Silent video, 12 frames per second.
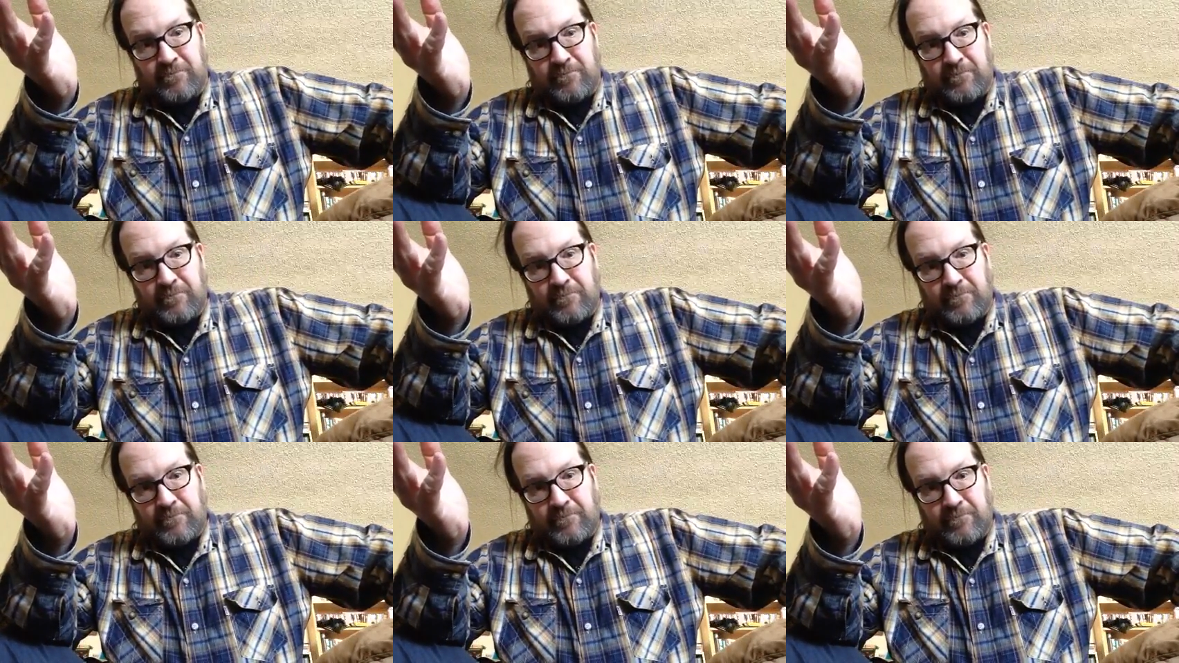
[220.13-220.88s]

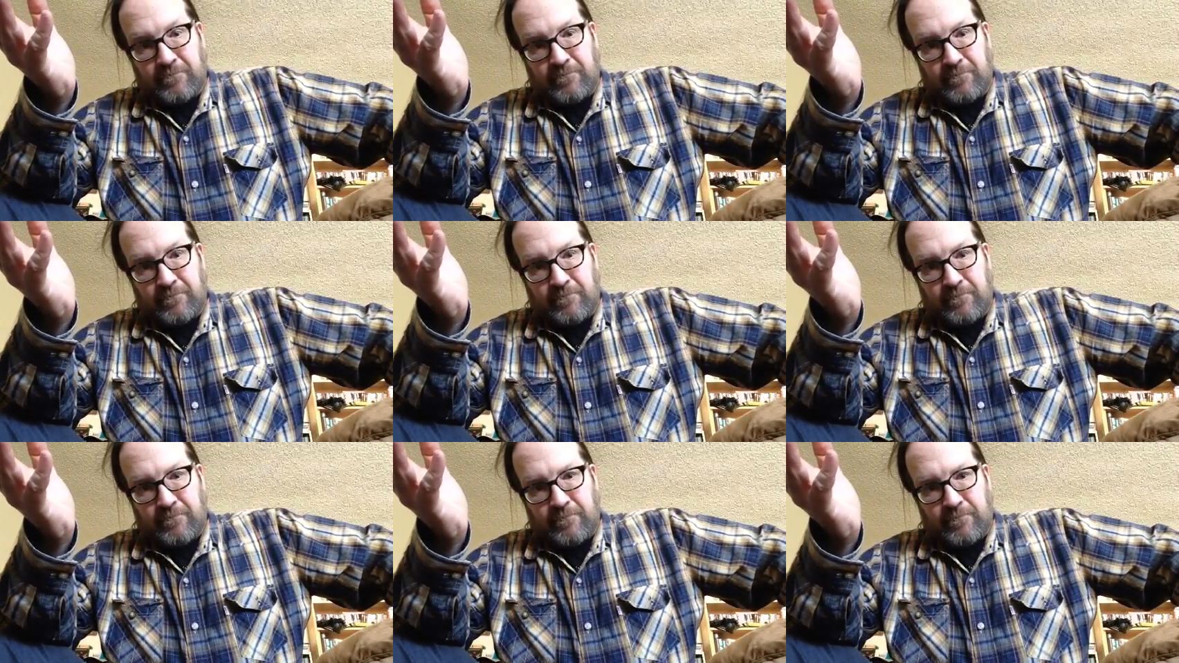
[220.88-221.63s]

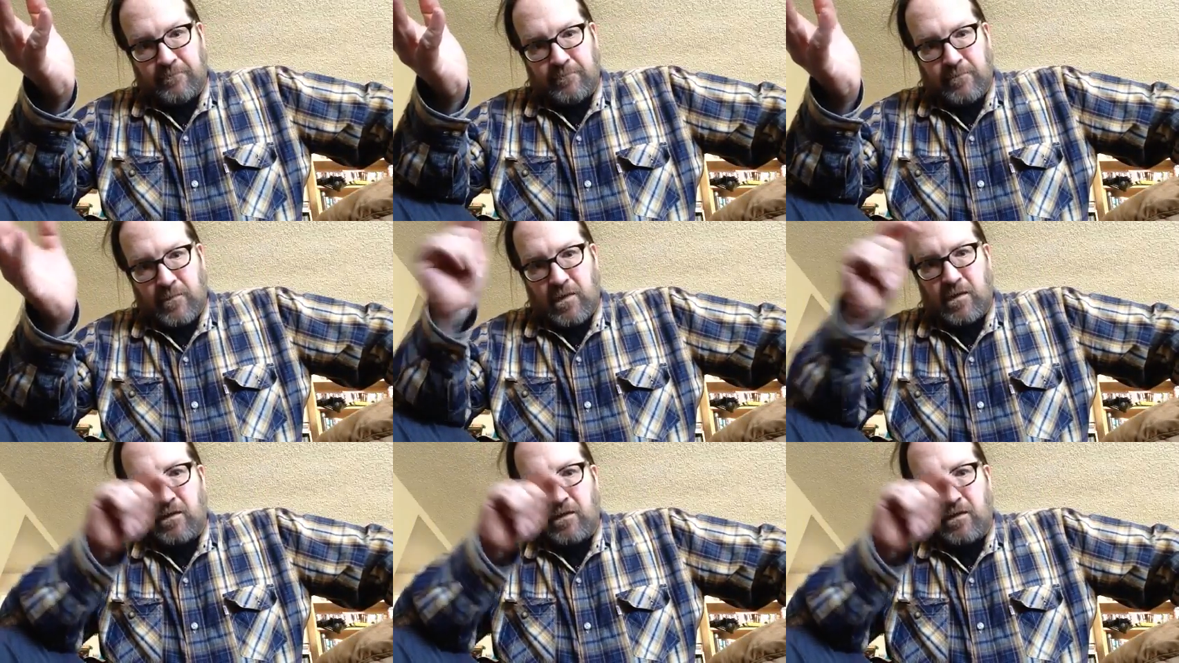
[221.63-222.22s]
[no speech]